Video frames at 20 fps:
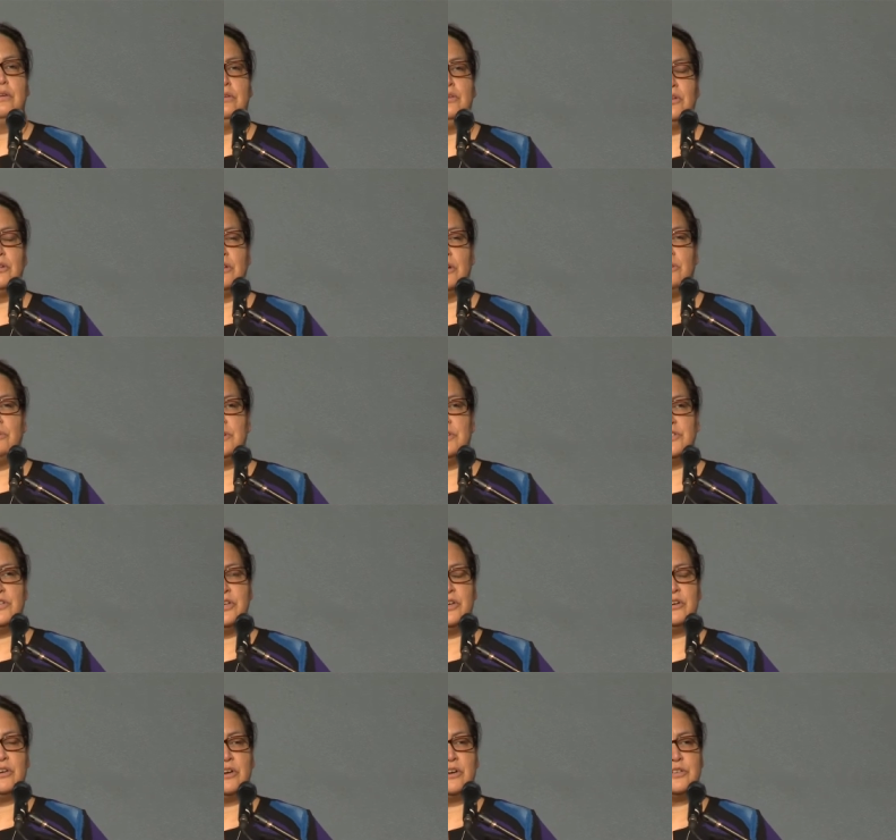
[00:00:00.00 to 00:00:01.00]
you'll always
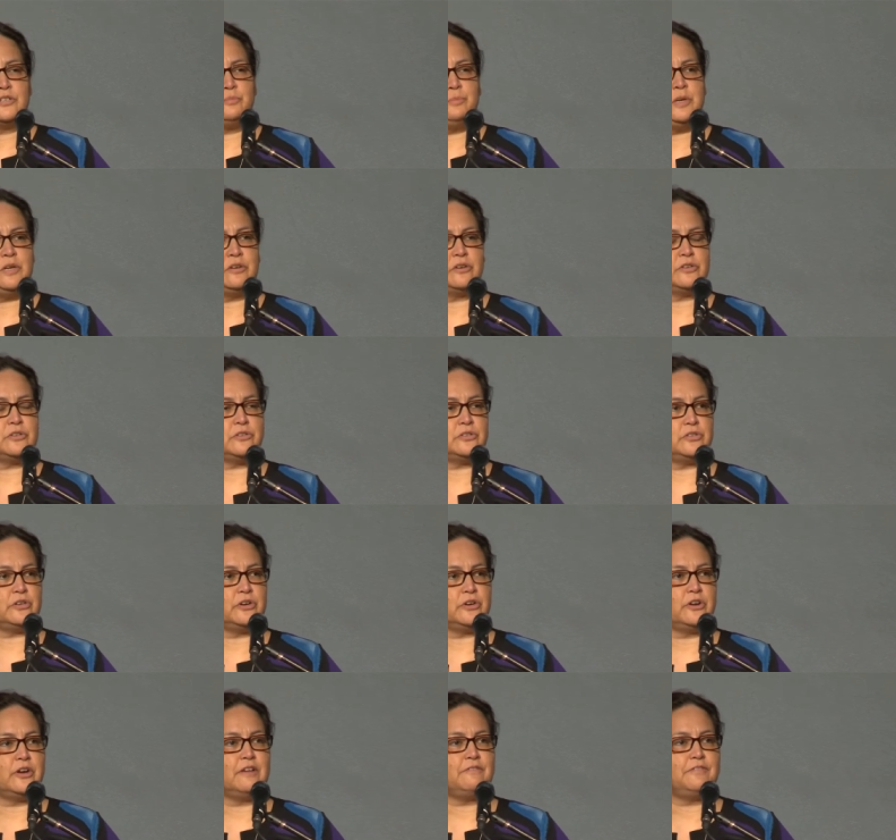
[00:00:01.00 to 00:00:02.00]
hear our speakers
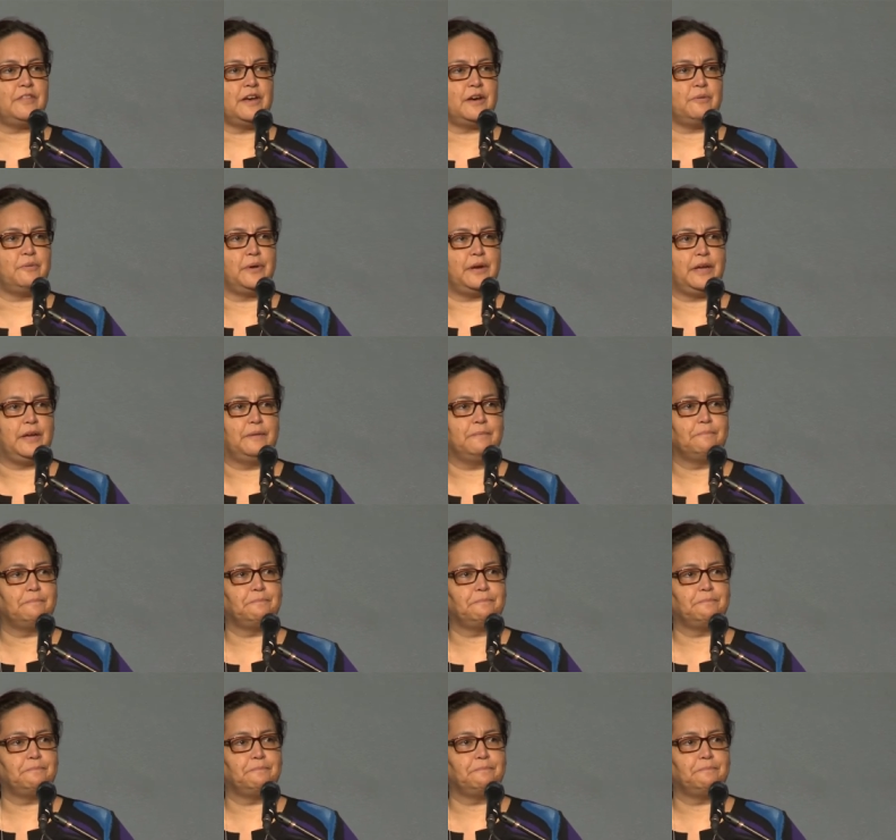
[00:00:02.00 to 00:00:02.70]
start off that way.